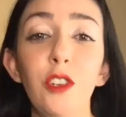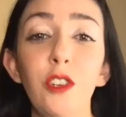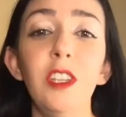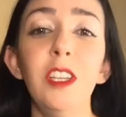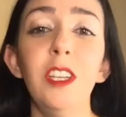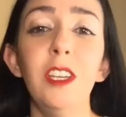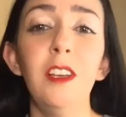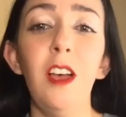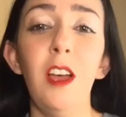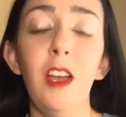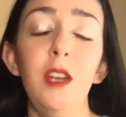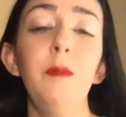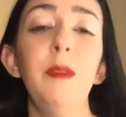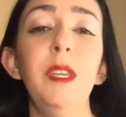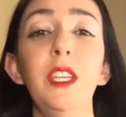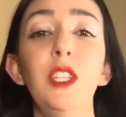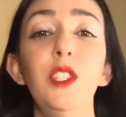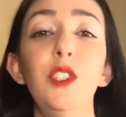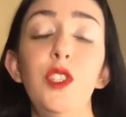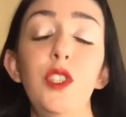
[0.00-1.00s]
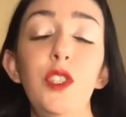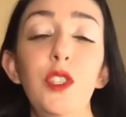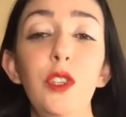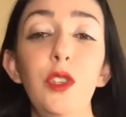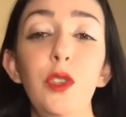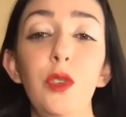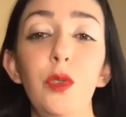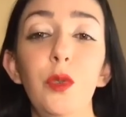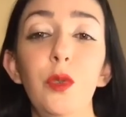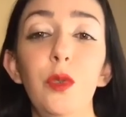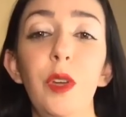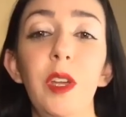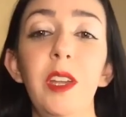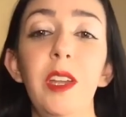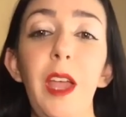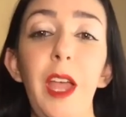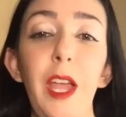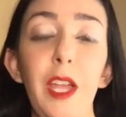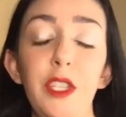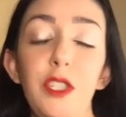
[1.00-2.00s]
economy is you
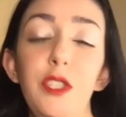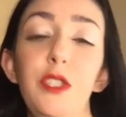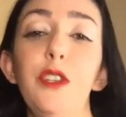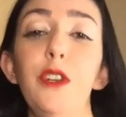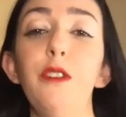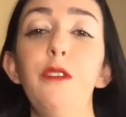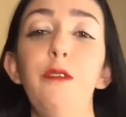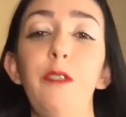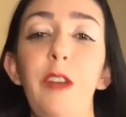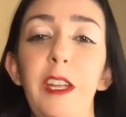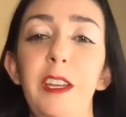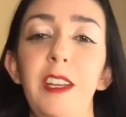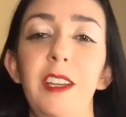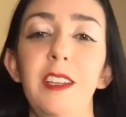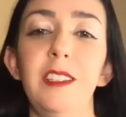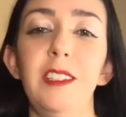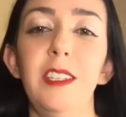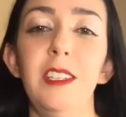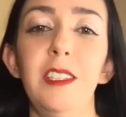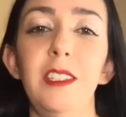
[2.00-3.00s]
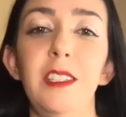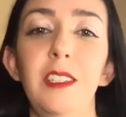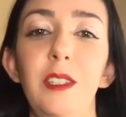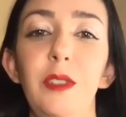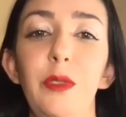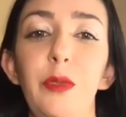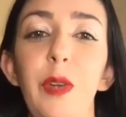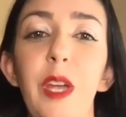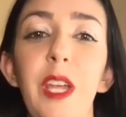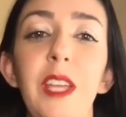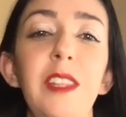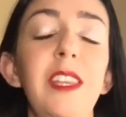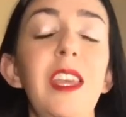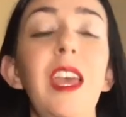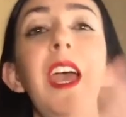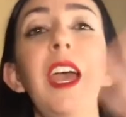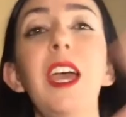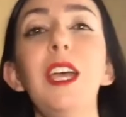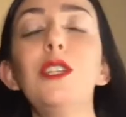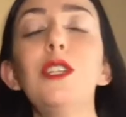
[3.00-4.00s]
and your finances, right? The
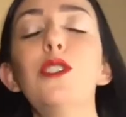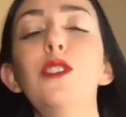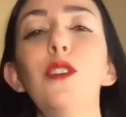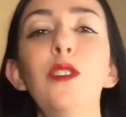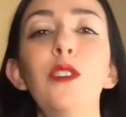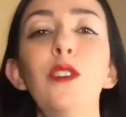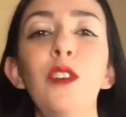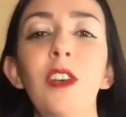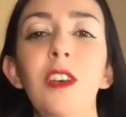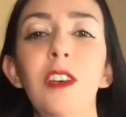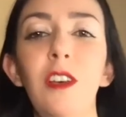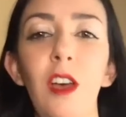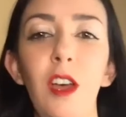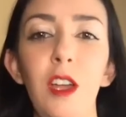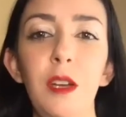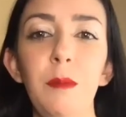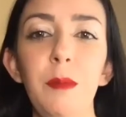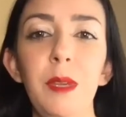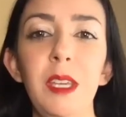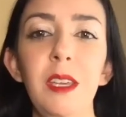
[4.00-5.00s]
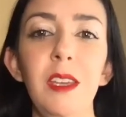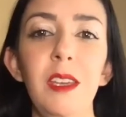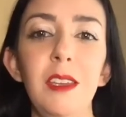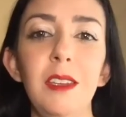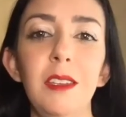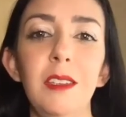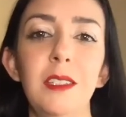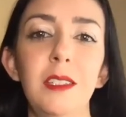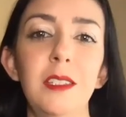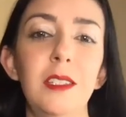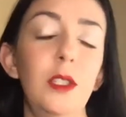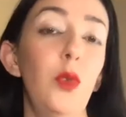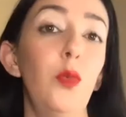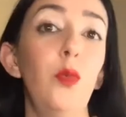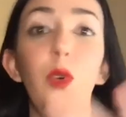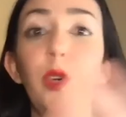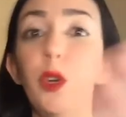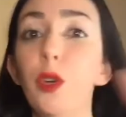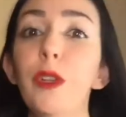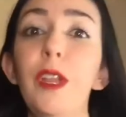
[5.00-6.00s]
external economy is the
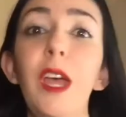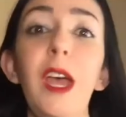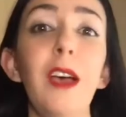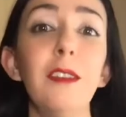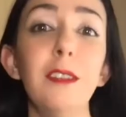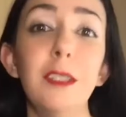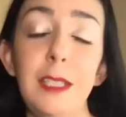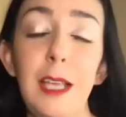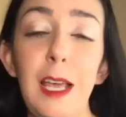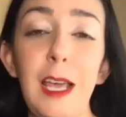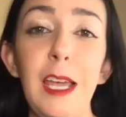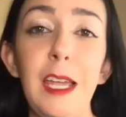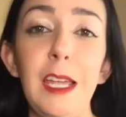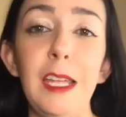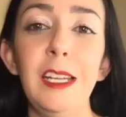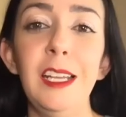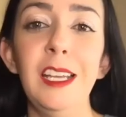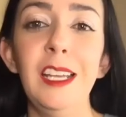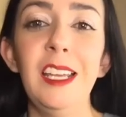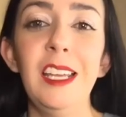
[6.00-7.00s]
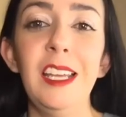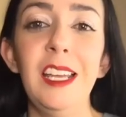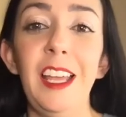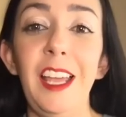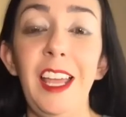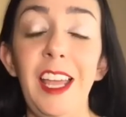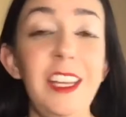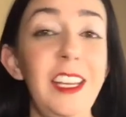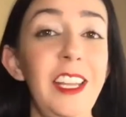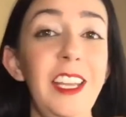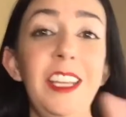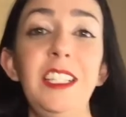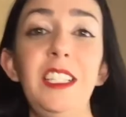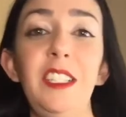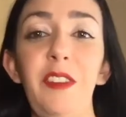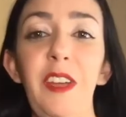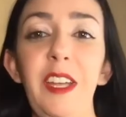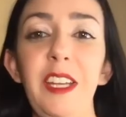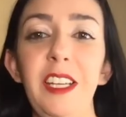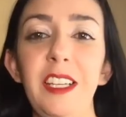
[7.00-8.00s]
world outside and its
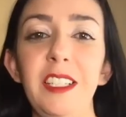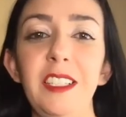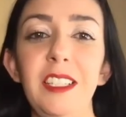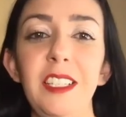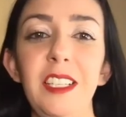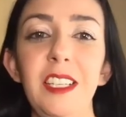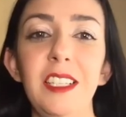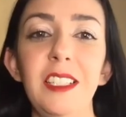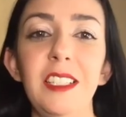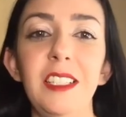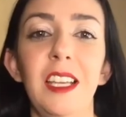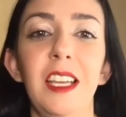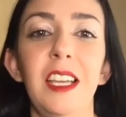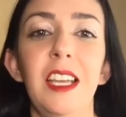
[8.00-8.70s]
finances.